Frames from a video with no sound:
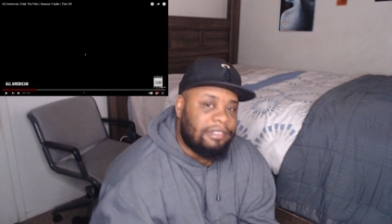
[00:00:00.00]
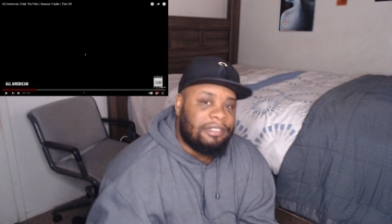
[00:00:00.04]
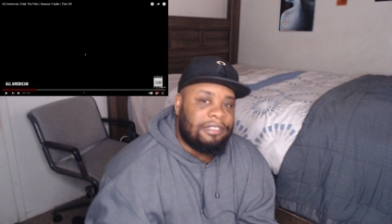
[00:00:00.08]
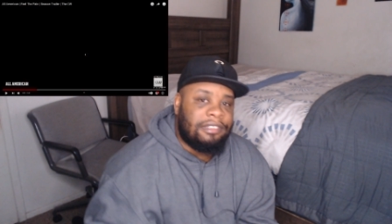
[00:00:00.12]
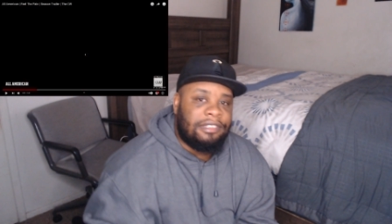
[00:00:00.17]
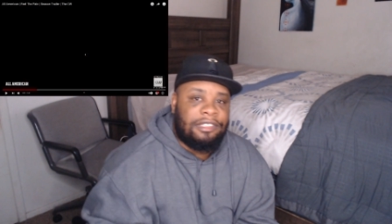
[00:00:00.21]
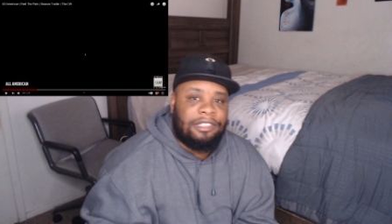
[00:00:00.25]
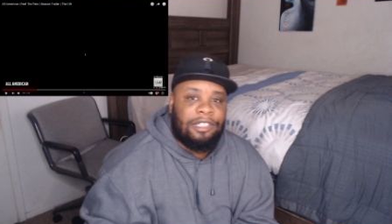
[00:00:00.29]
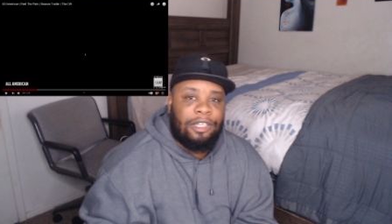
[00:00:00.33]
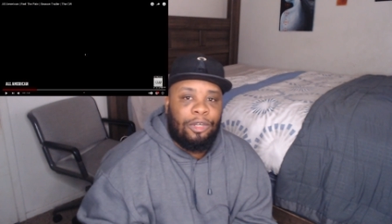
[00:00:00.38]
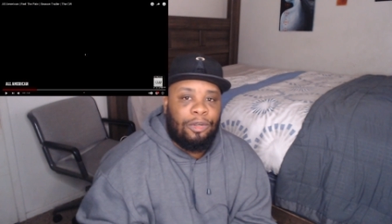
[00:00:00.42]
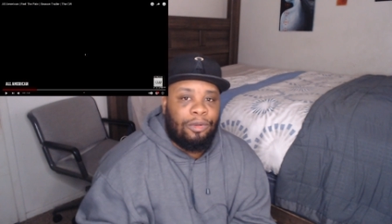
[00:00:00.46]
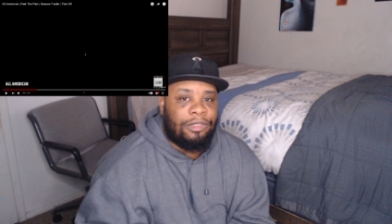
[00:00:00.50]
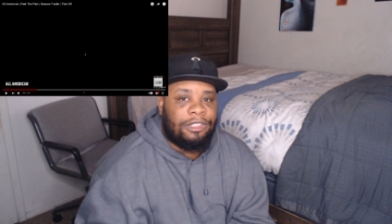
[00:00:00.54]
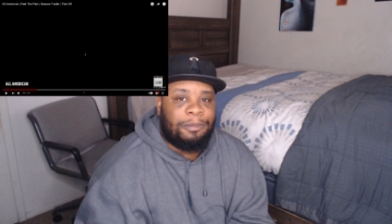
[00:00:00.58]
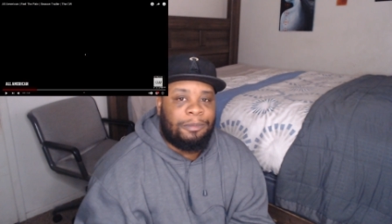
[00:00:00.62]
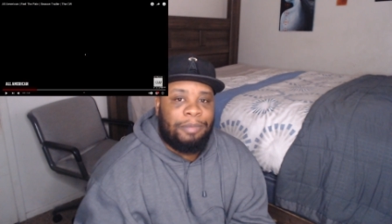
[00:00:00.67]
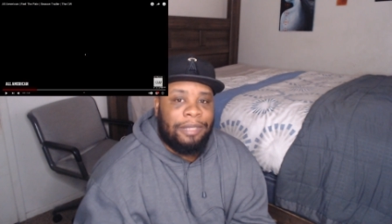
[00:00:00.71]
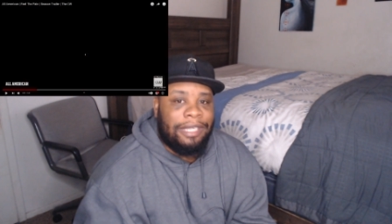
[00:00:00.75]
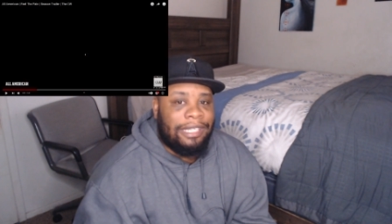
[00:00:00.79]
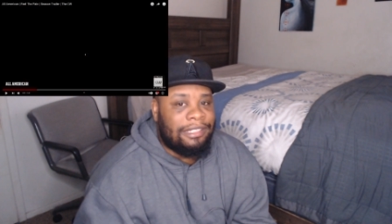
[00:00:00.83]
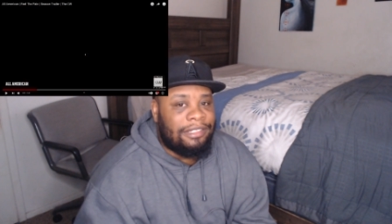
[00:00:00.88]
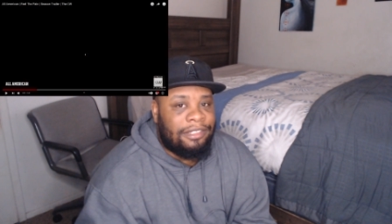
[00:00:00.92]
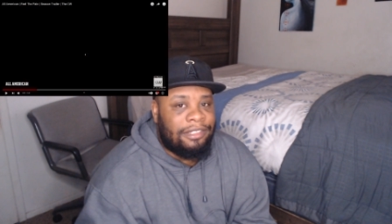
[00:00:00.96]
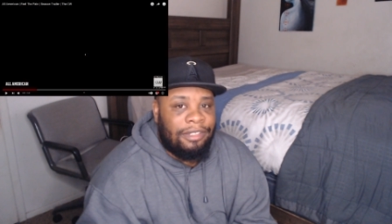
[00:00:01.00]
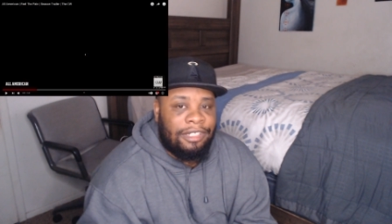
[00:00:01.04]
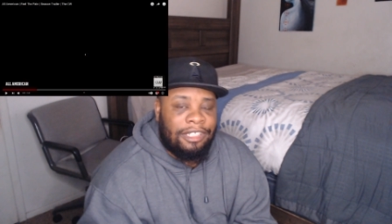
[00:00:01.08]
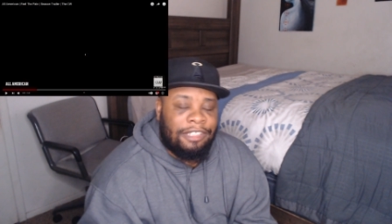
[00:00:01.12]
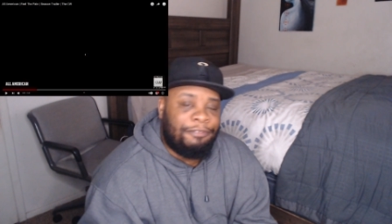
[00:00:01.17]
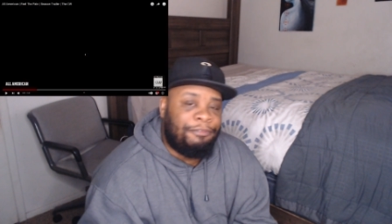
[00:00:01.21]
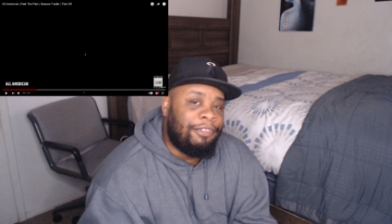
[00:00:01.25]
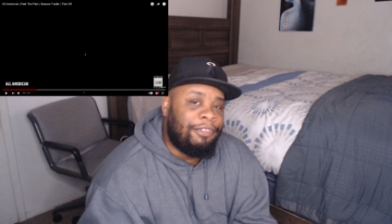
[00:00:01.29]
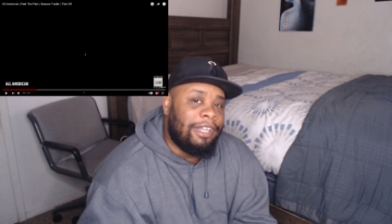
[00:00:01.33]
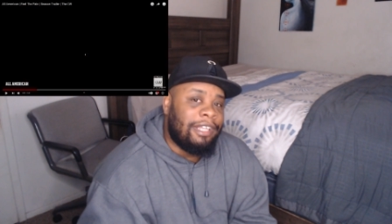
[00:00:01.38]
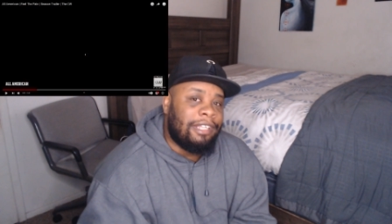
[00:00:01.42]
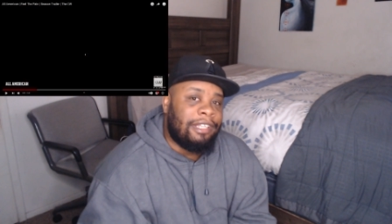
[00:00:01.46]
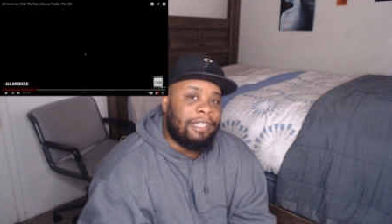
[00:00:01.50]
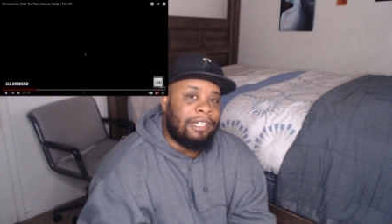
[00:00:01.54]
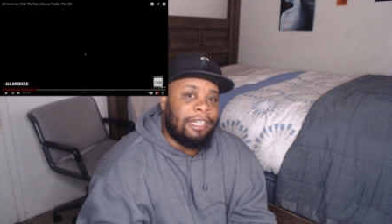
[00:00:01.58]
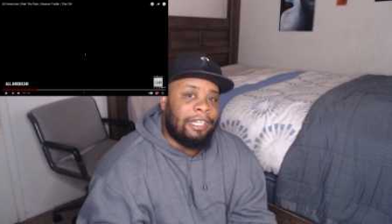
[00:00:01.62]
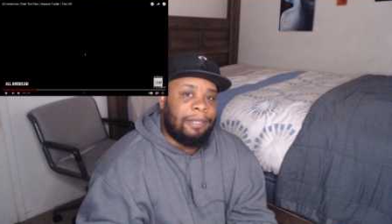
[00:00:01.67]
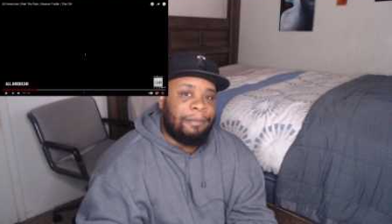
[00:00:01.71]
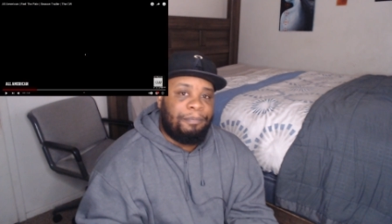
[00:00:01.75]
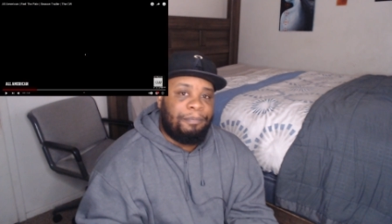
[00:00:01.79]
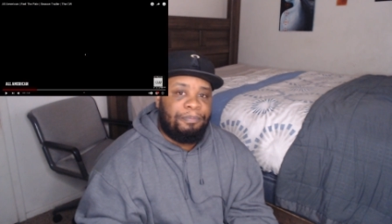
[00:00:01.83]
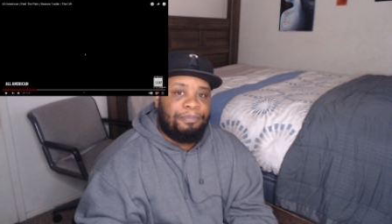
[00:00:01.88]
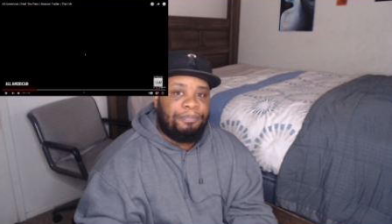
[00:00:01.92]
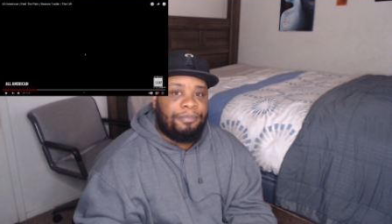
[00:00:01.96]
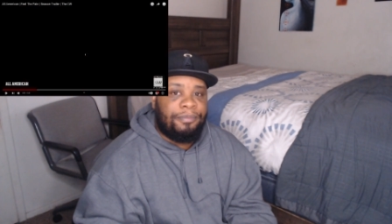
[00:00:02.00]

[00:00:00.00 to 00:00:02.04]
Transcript: So Spencer is feeling it.